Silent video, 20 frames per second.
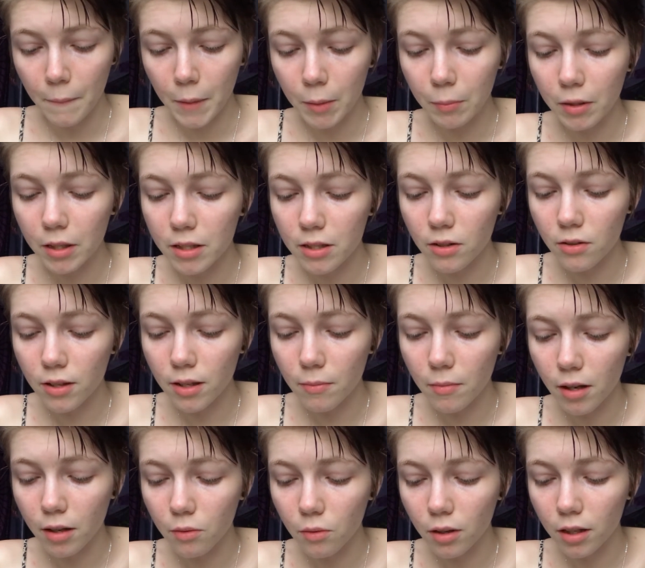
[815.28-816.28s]
Please know that
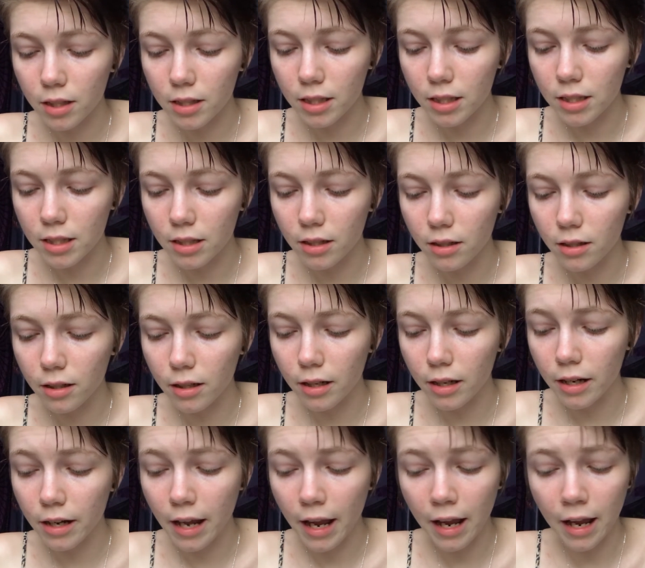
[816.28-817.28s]
mugwort is considered
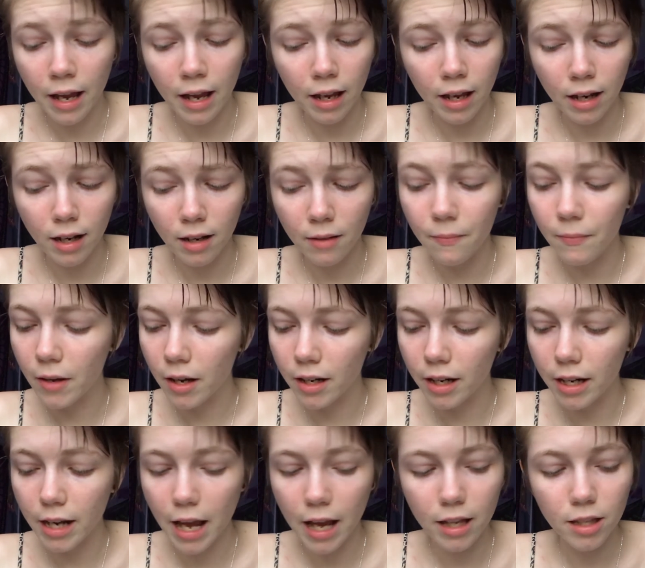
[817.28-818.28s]
an
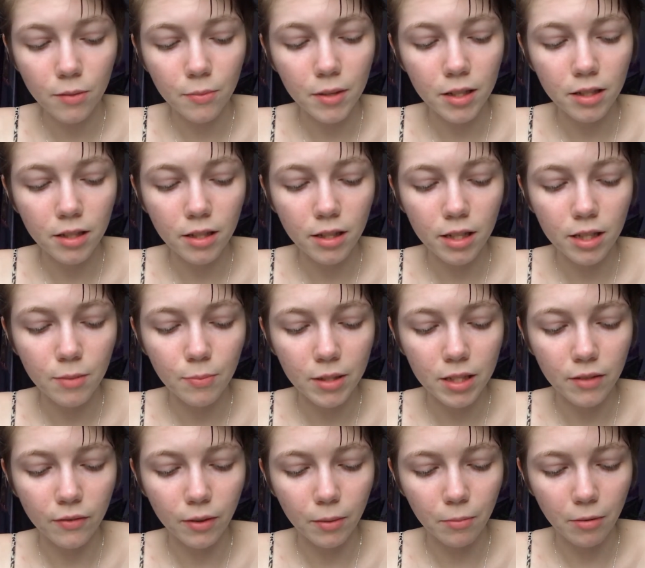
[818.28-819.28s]
enhancement to these
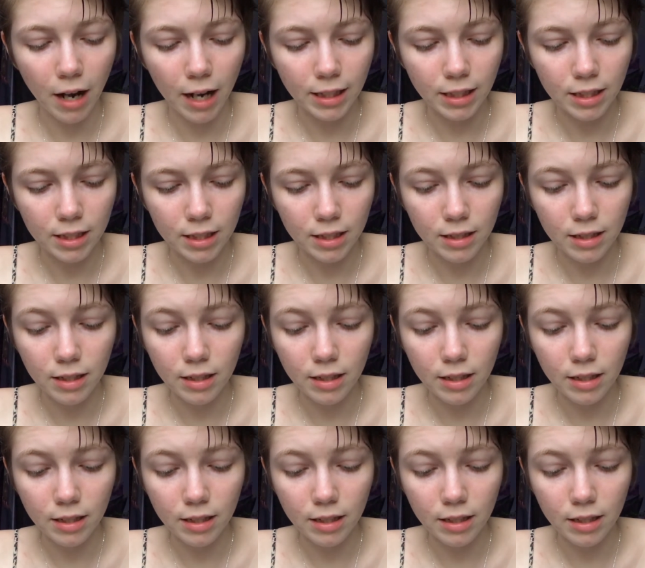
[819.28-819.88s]
specific practices.